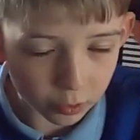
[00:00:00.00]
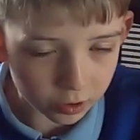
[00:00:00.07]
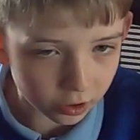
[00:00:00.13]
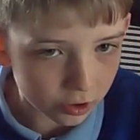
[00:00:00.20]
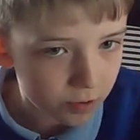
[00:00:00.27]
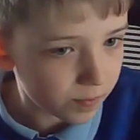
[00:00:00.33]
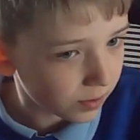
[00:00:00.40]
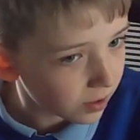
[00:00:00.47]

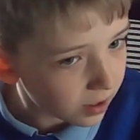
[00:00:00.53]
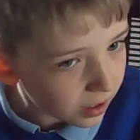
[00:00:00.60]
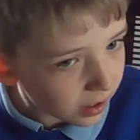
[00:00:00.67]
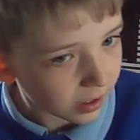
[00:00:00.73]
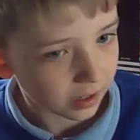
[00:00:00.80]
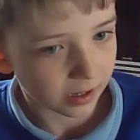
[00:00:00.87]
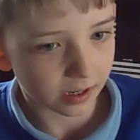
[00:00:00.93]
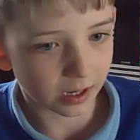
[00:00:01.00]
open
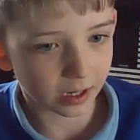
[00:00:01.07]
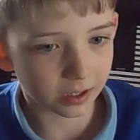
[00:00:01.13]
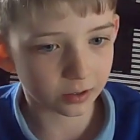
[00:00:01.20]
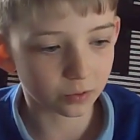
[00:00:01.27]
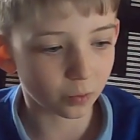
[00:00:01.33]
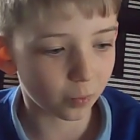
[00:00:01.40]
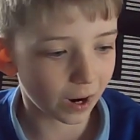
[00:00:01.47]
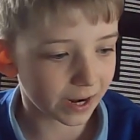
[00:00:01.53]
and
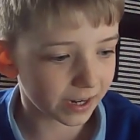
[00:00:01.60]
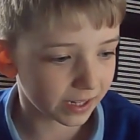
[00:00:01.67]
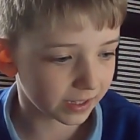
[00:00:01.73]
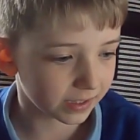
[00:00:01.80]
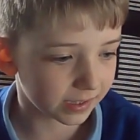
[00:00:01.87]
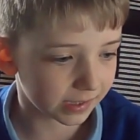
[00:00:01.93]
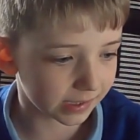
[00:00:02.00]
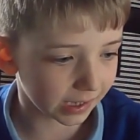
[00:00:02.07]
went
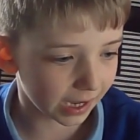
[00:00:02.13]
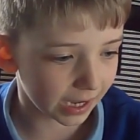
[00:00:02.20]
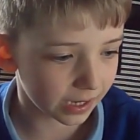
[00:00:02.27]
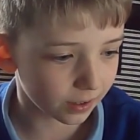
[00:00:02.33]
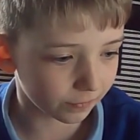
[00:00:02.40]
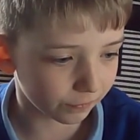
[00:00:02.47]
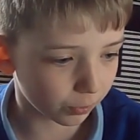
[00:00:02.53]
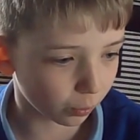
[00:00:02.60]
inside
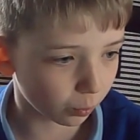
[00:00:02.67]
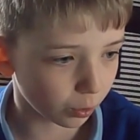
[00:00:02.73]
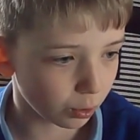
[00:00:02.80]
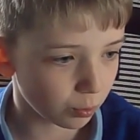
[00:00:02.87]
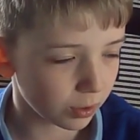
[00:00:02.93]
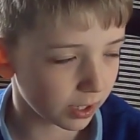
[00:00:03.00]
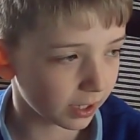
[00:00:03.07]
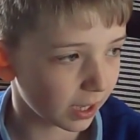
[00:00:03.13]
of the
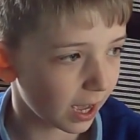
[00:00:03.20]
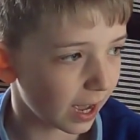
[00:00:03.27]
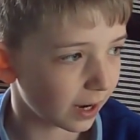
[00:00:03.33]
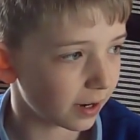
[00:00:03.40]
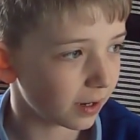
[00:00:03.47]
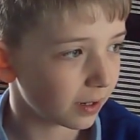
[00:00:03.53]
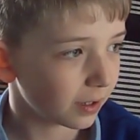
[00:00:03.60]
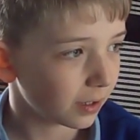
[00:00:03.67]
wound
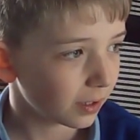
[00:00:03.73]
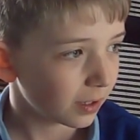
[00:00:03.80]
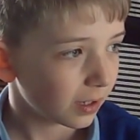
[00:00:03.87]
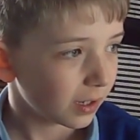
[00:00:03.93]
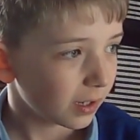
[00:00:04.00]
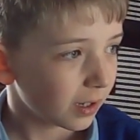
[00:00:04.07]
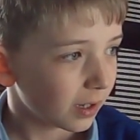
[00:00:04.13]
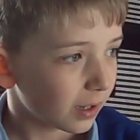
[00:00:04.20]
again.
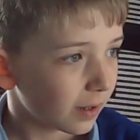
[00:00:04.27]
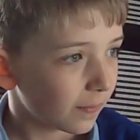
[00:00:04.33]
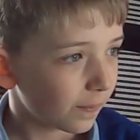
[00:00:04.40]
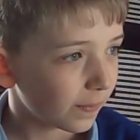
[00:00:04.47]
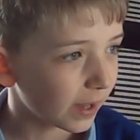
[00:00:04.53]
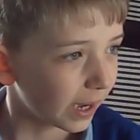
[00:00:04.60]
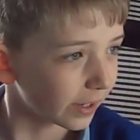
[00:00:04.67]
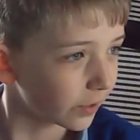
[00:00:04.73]

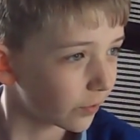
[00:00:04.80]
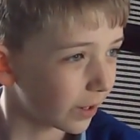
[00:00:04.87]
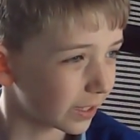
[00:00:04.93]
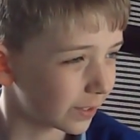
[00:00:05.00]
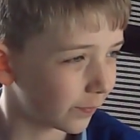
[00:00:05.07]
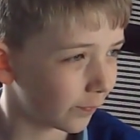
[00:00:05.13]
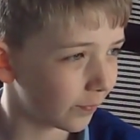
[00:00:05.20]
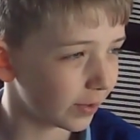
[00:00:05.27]

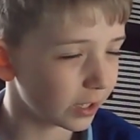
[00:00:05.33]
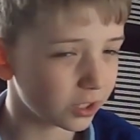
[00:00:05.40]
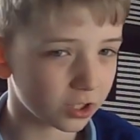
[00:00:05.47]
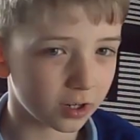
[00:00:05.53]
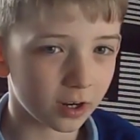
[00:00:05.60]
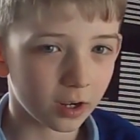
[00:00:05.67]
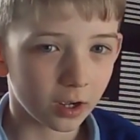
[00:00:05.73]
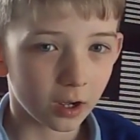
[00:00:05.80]
Anoret's
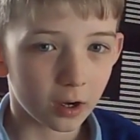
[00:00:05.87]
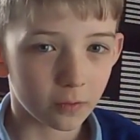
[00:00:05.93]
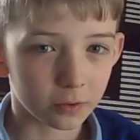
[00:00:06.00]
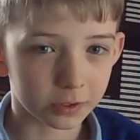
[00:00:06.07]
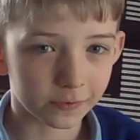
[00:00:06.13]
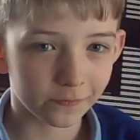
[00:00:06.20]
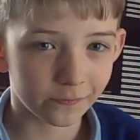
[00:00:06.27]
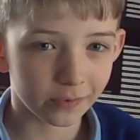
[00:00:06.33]
vision
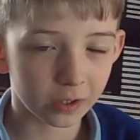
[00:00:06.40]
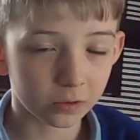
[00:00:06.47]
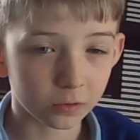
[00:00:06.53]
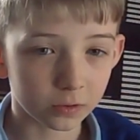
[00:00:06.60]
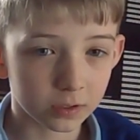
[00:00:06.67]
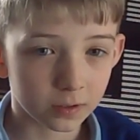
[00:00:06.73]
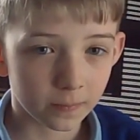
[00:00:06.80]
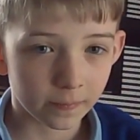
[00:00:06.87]
was
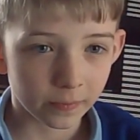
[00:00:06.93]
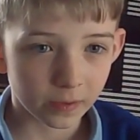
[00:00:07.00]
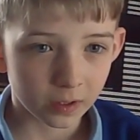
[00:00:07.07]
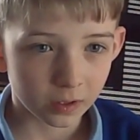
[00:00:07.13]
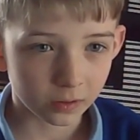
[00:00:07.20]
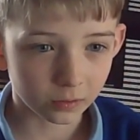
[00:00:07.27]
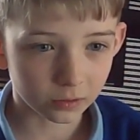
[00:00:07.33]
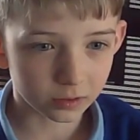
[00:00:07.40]
filled
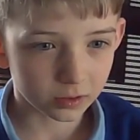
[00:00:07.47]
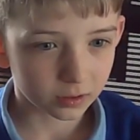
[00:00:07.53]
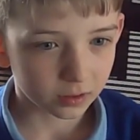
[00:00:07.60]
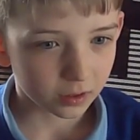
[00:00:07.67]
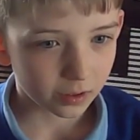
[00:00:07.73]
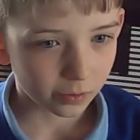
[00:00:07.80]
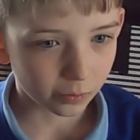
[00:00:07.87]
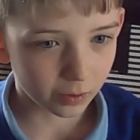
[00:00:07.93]

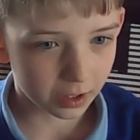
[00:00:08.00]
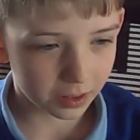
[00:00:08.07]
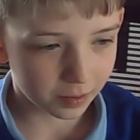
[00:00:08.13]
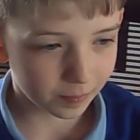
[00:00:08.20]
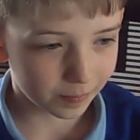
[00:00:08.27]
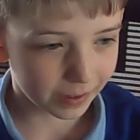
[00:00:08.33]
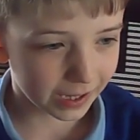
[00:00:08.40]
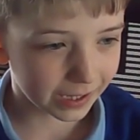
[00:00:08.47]
with
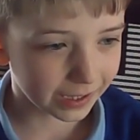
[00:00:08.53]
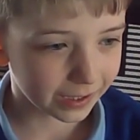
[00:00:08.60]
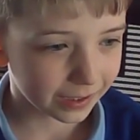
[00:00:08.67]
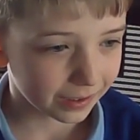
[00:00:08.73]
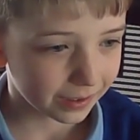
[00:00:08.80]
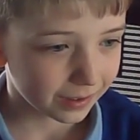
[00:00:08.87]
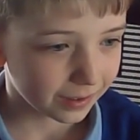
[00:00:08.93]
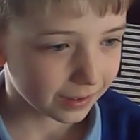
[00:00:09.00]
pink,
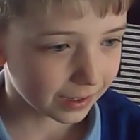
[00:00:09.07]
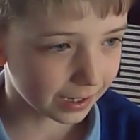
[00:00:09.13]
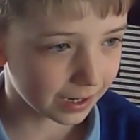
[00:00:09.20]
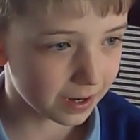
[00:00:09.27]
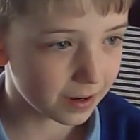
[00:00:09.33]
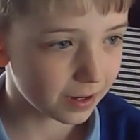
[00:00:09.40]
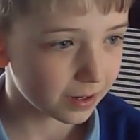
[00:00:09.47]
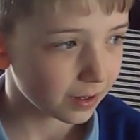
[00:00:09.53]

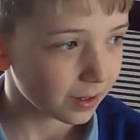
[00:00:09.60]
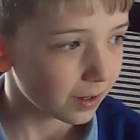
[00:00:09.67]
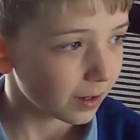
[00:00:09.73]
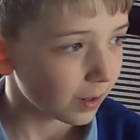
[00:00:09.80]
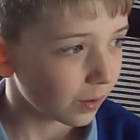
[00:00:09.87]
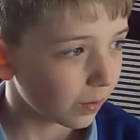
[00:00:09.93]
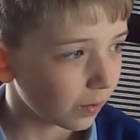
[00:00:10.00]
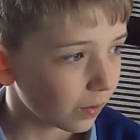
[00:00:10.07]
and
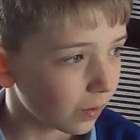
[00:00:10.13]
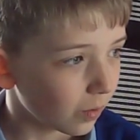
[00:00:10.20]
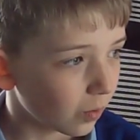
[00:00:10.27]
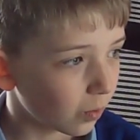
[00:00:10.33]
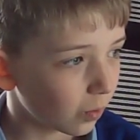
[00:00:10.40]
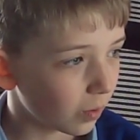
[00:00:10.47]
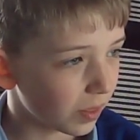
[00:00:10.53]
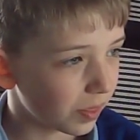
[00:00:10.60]

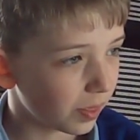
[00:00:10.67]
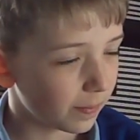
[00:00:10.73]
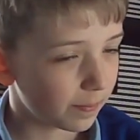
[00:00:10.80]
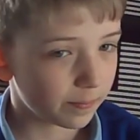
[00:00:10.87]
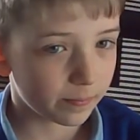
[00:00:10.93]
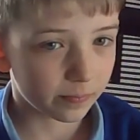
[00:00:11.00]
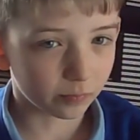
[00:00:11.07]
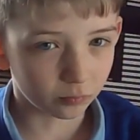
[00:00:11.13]
with the
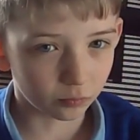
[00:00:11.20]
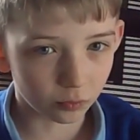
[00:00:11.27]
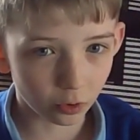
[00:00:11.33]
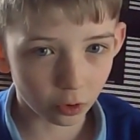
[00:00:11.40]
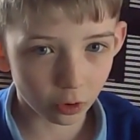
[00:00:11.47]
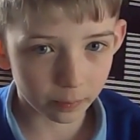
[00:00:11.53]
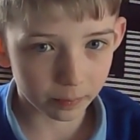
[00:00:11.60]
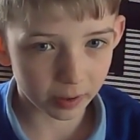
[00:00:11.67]

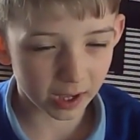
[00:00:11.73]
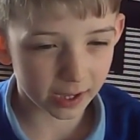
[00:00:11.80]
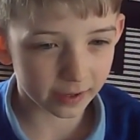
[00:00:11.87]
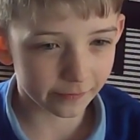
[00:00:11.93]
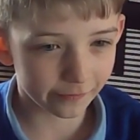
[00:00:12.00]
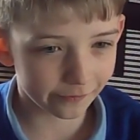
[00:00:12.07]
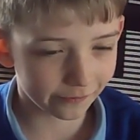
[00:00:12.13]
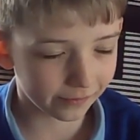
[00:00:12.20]
raw pink
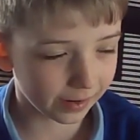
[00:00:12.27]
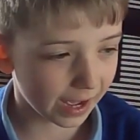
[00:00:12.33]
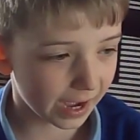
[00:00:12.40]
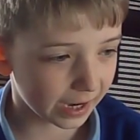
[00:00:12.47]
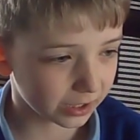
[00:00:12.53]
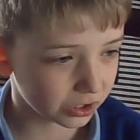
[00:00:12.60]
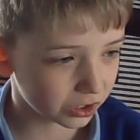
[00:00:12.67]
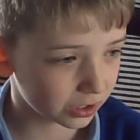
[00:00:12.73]

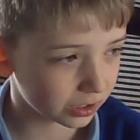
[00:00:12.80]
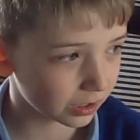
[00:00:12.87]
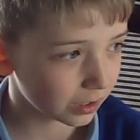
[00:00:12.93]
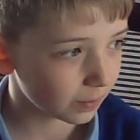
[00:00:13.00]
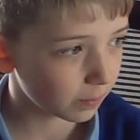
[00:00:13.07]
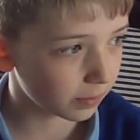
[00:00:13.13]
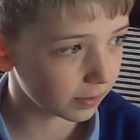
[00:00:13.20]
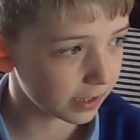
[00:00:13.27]
flesh
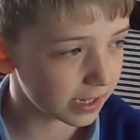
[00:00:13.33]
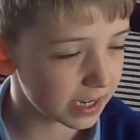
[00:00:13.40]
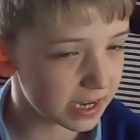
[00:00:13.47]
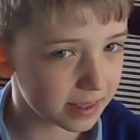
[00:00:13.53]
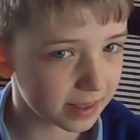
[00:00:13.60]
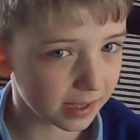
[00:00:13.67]
beneath